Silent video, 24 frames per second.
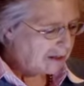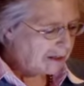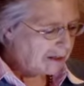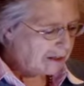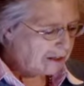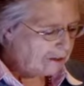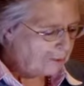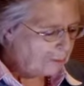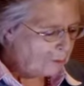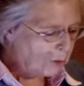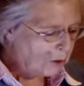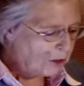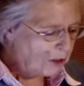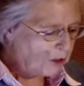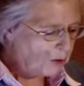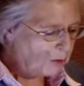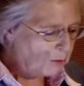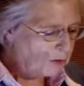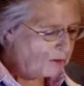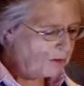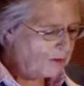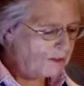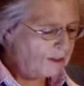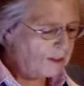is more
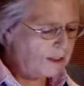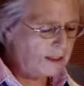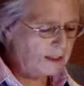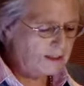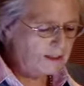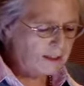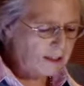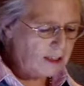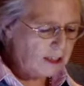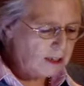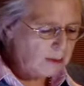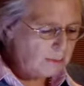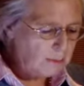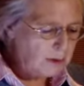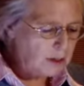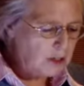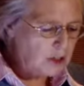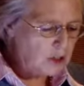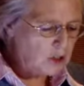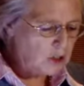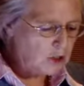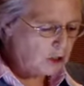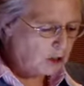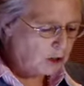interesting as an
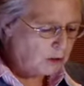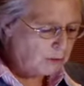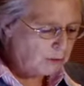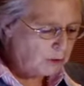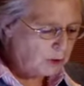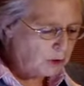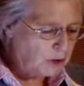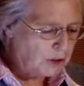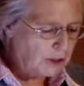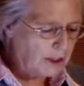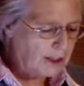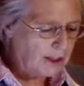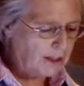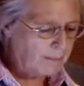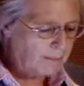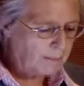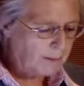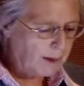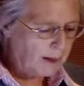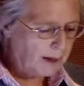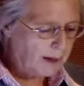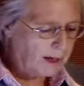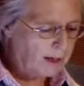image of Rodin